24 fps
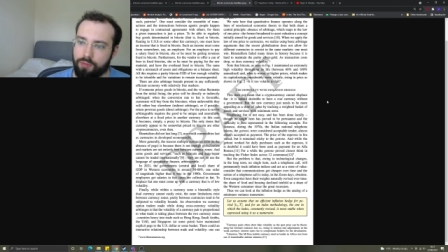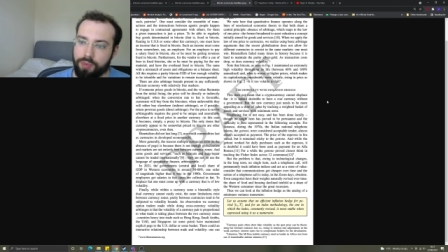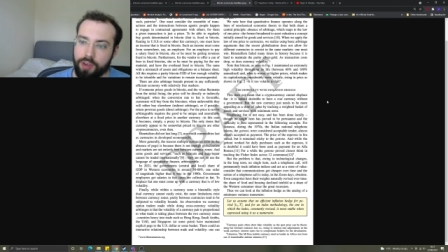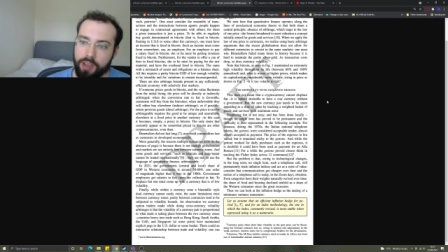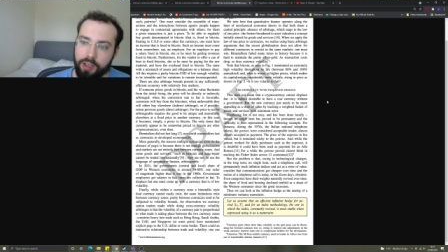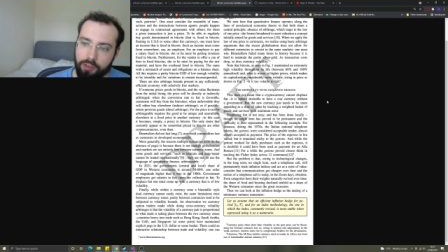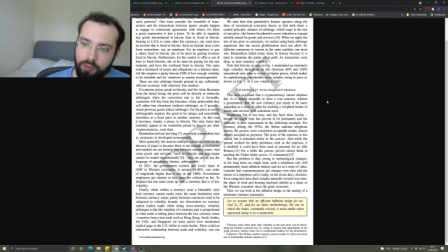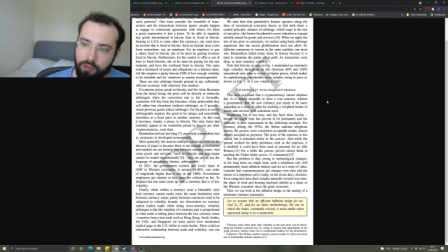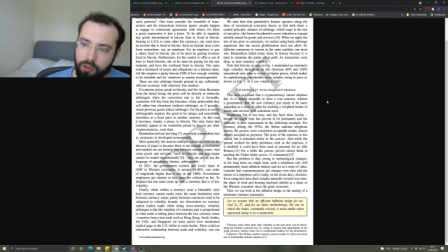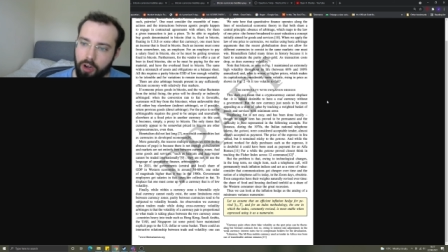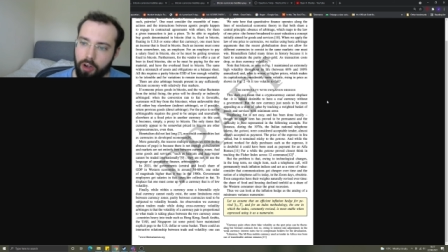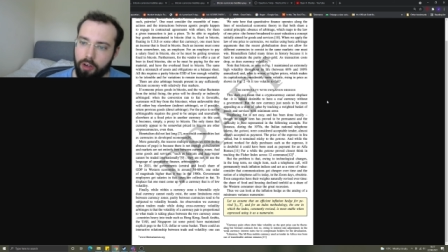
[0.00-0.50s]

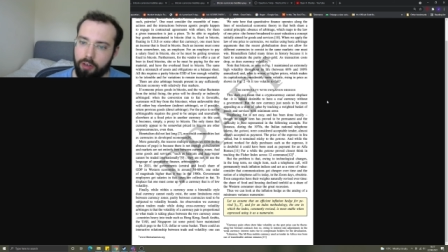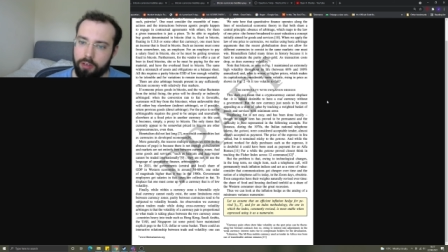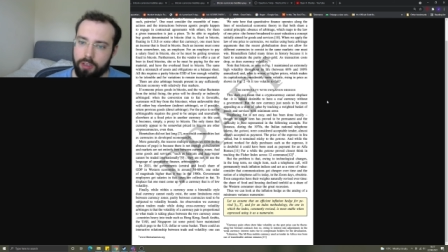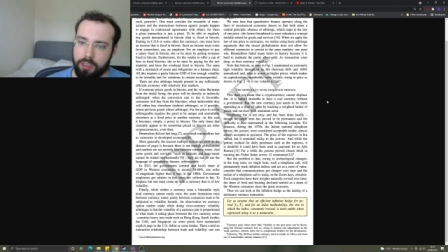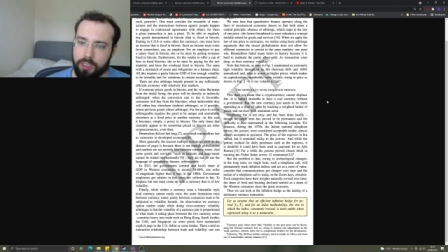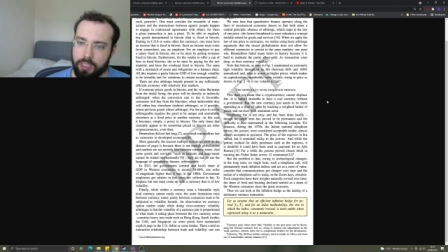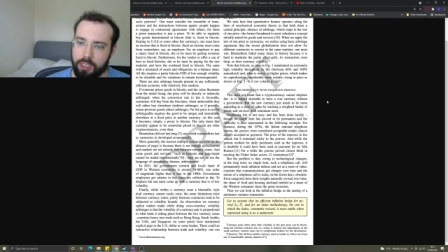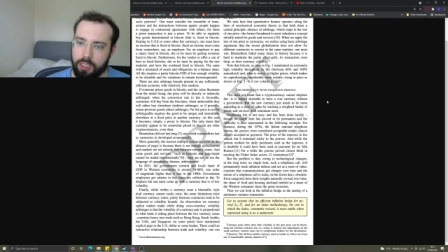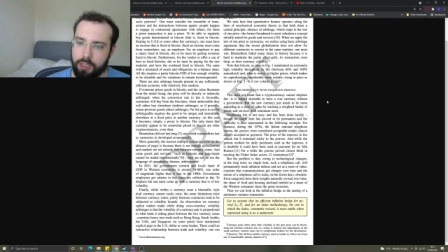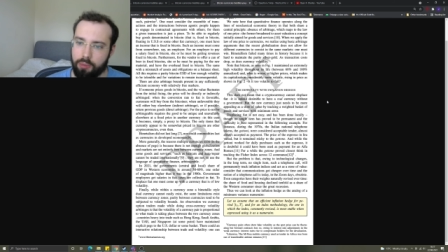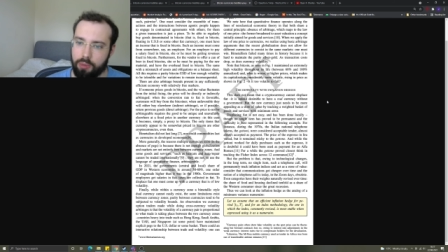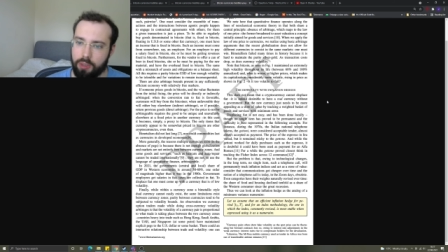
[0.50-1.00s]
real
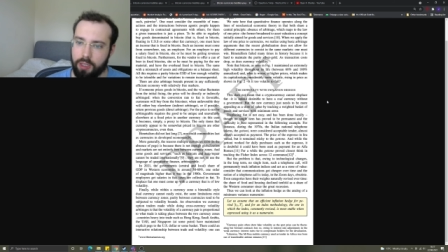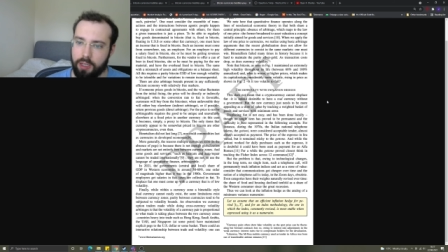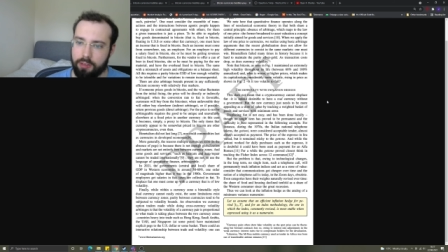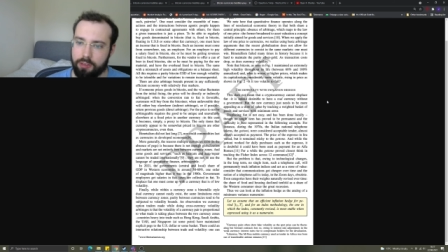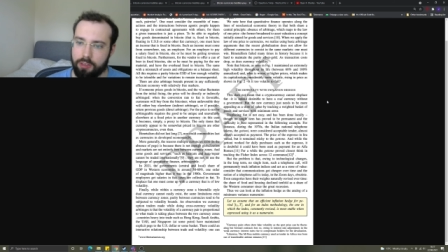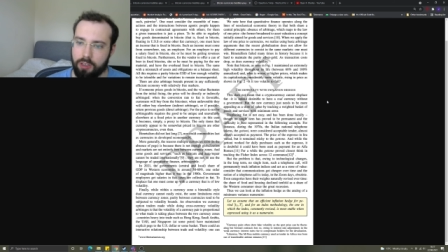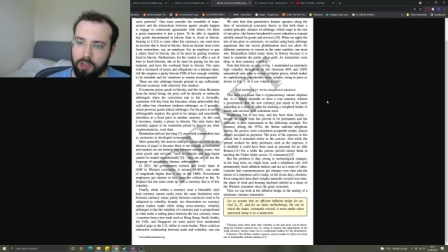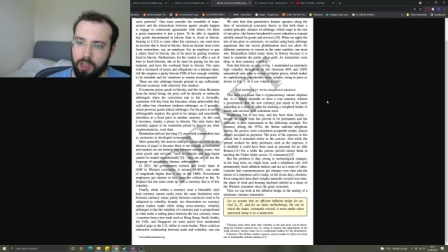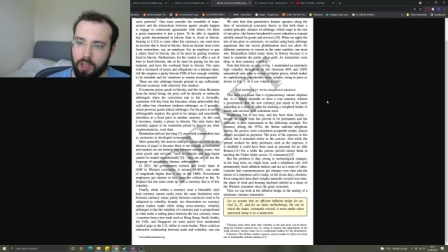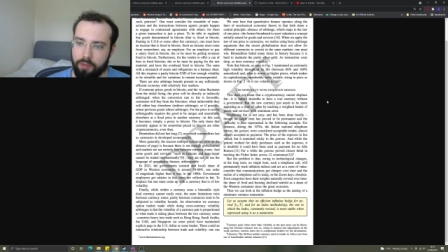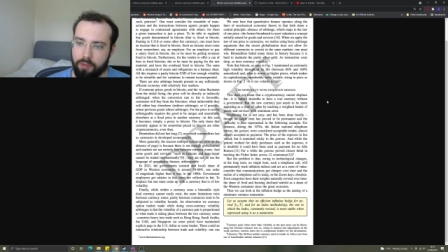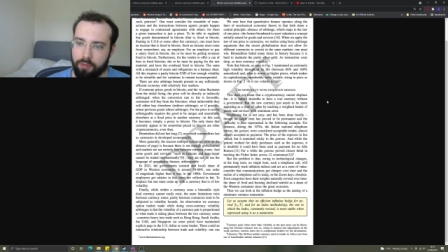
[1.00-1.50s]
currency without
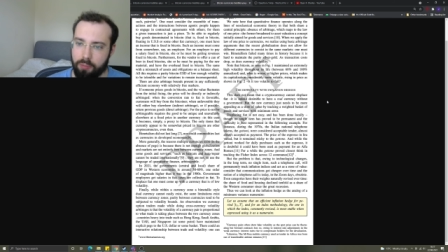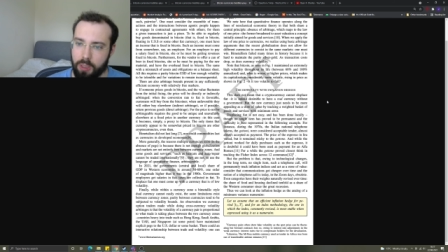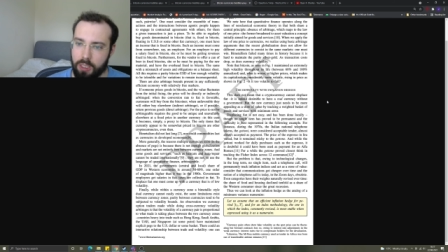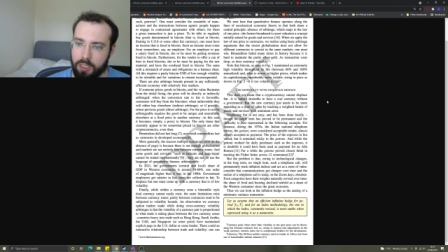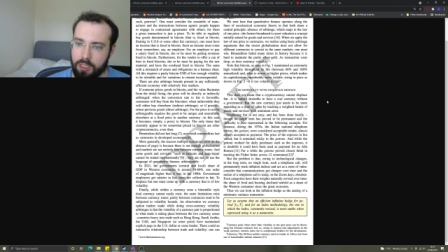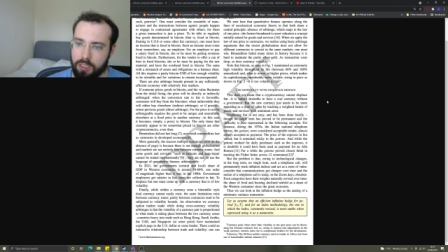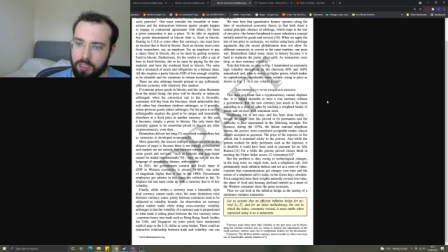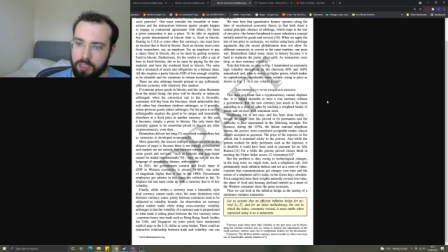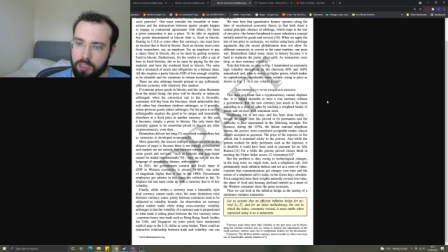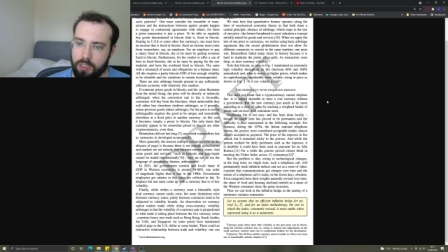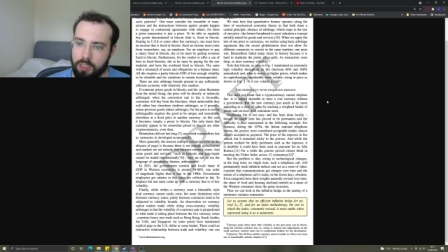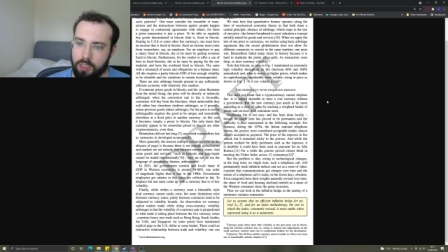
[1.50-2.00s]
a
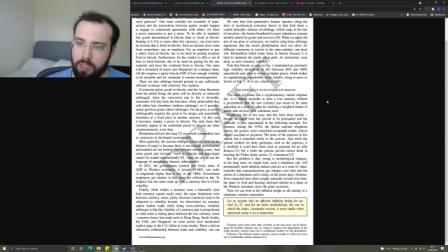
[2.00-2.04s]
government,